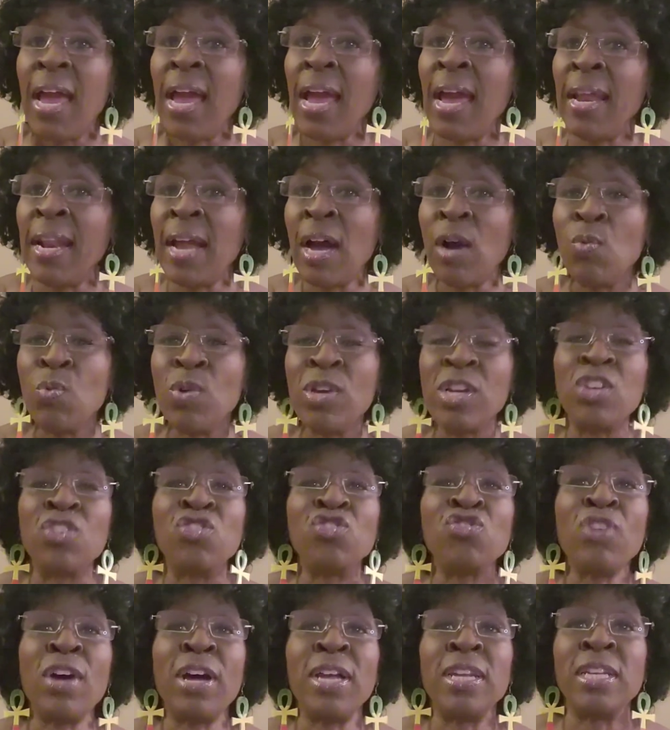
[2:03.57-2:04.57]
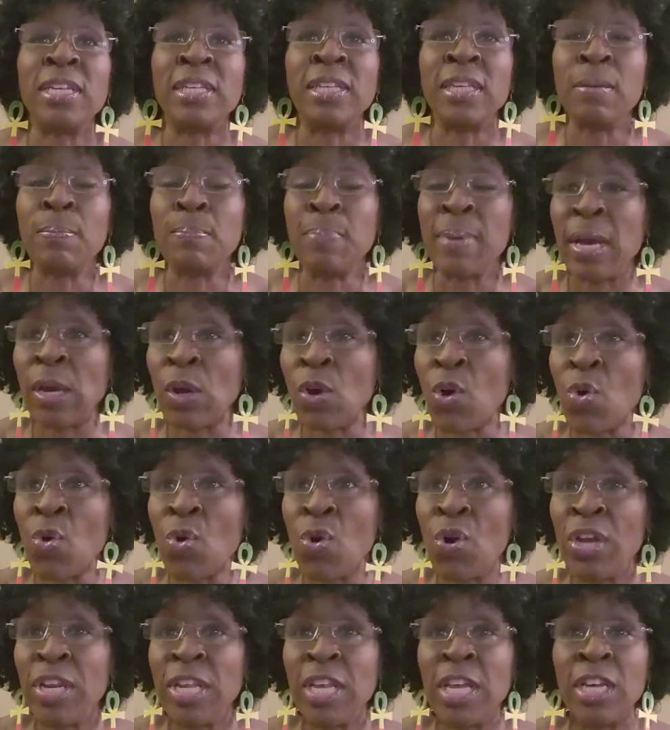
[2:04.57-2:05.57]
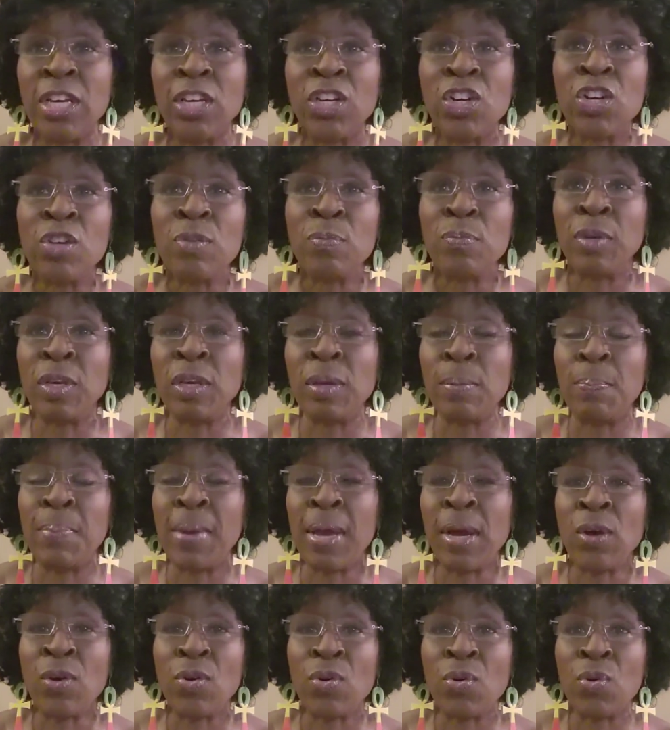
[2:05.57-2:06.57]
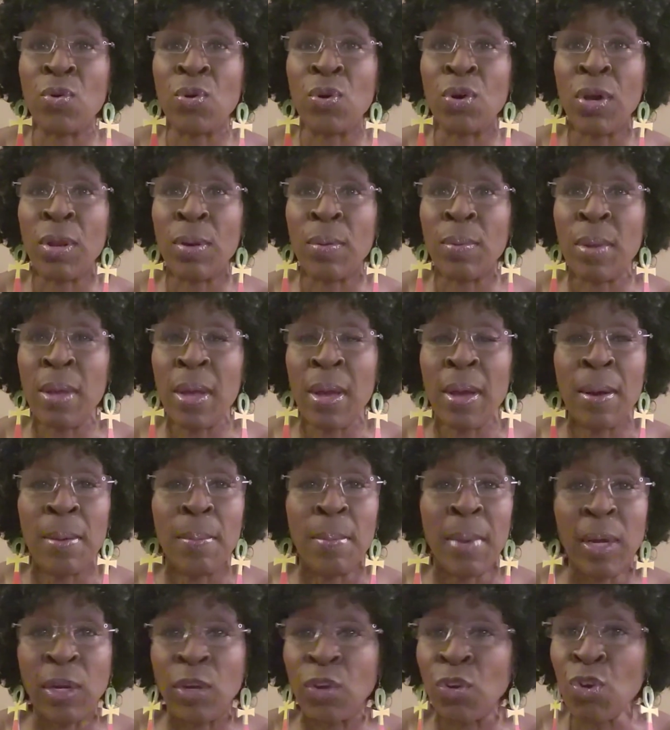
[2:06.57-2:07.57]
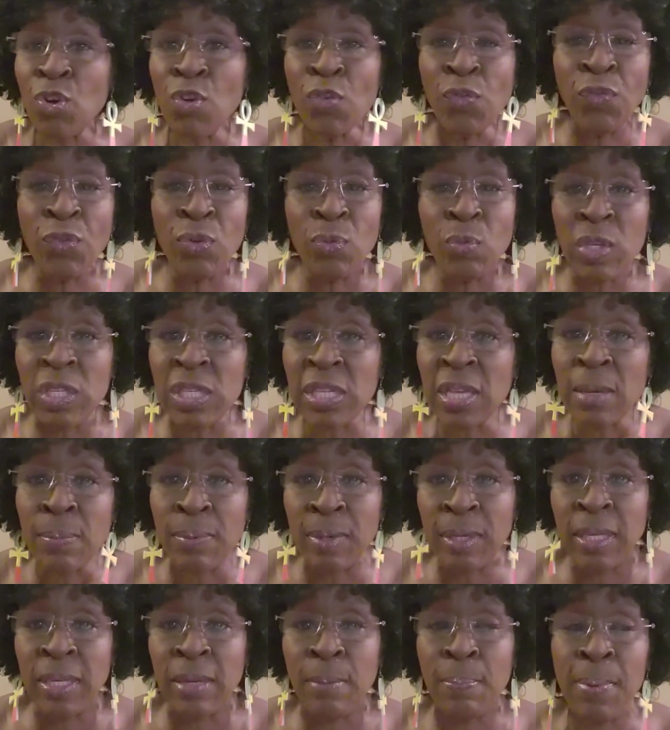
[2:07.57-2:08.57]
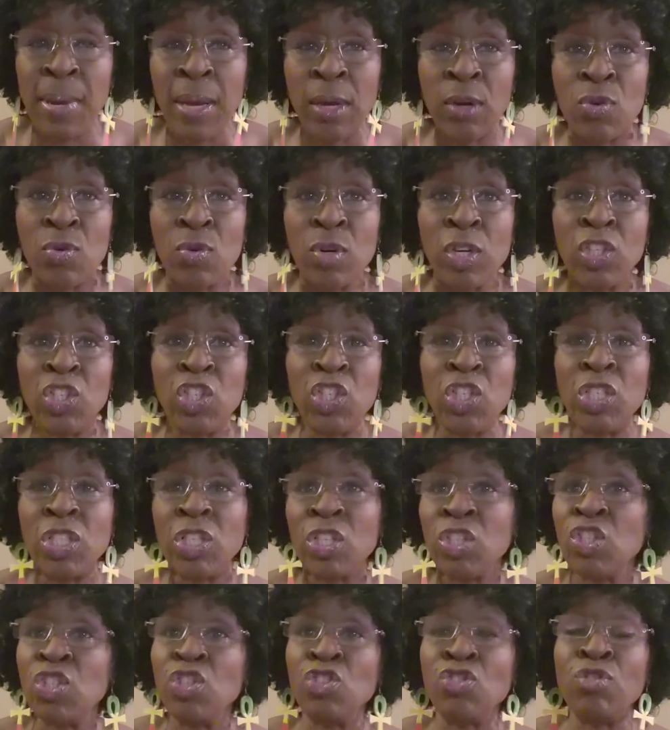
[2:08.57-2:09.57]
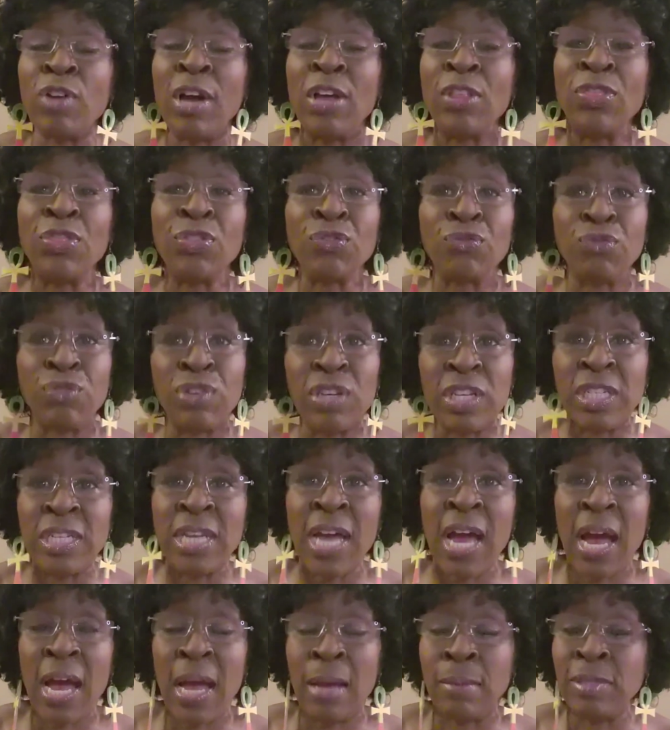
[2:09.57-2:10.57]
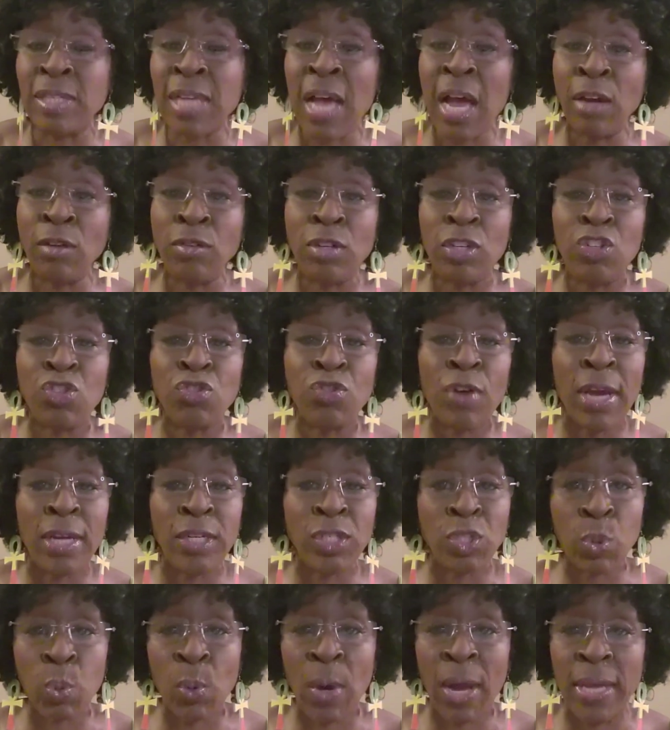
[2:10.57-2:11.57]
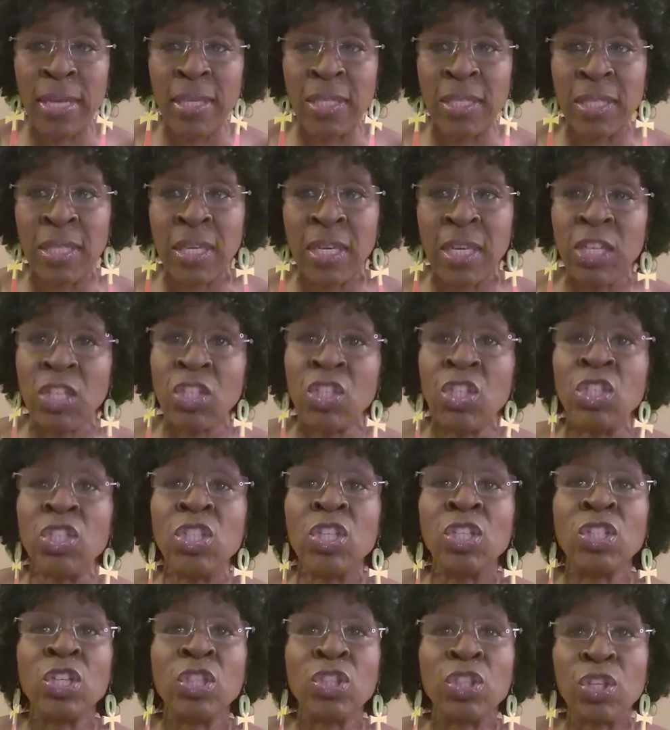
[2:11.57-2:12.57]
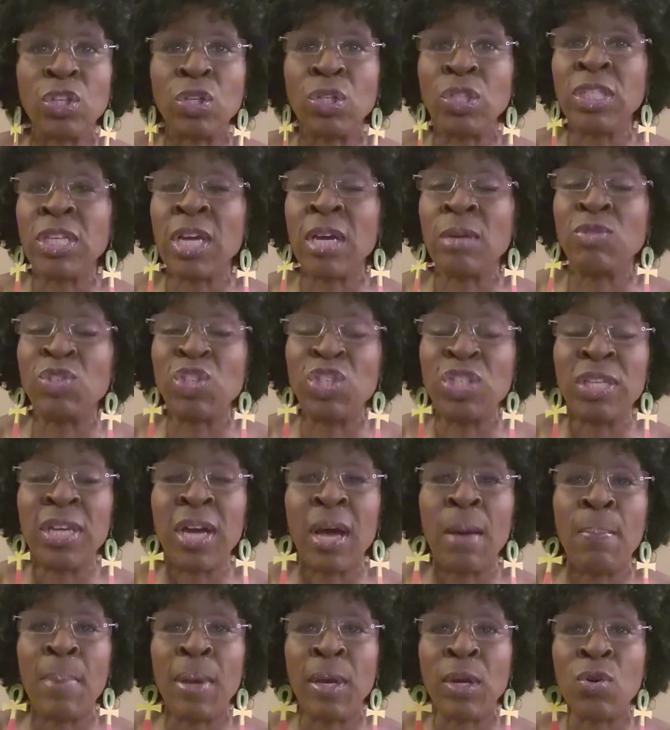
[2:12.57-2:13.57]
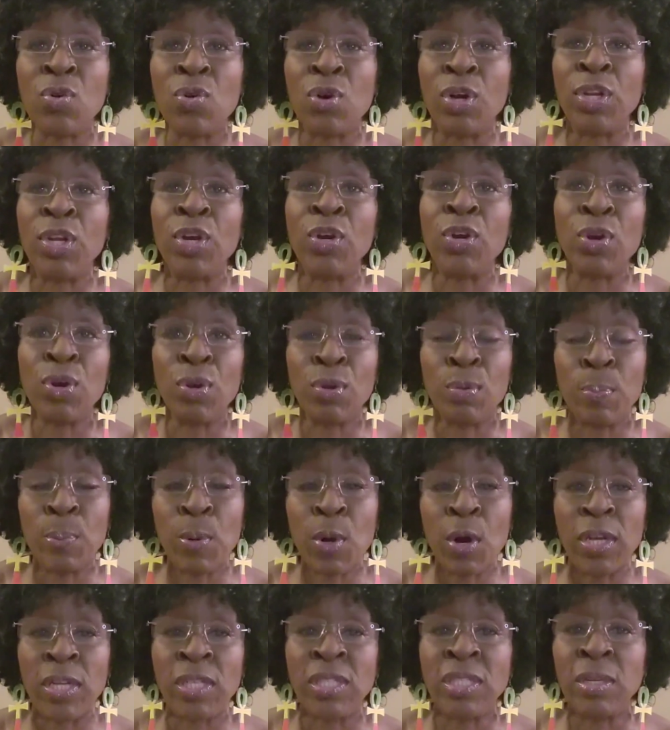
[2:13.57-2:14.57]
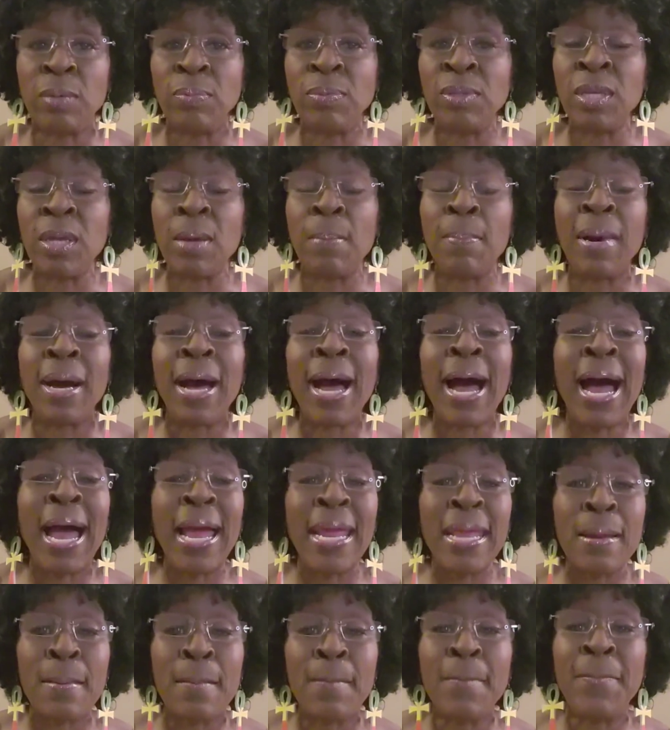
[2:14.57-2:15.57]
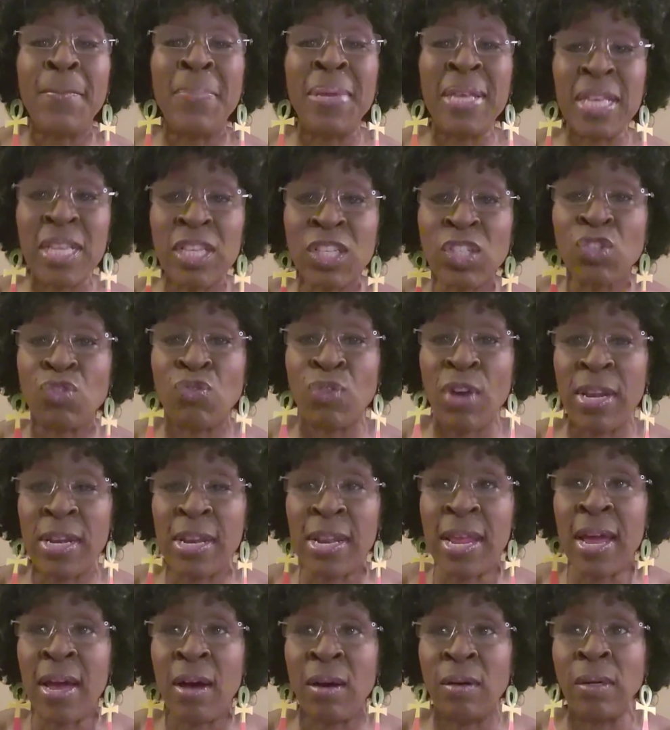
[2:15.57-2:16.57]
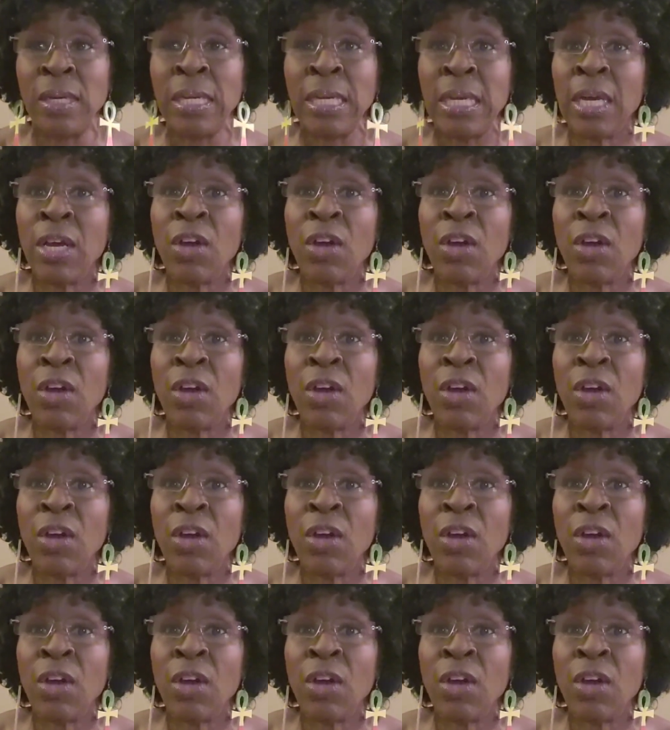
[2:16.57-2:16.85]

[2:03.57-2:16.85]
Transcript: And I went and tried to get back on and couldn't get back on. My girlfriend was able to get back on. She said she tried three times. I only tried twice. She said the third time she got back on and heard part of September. I am pissed right now.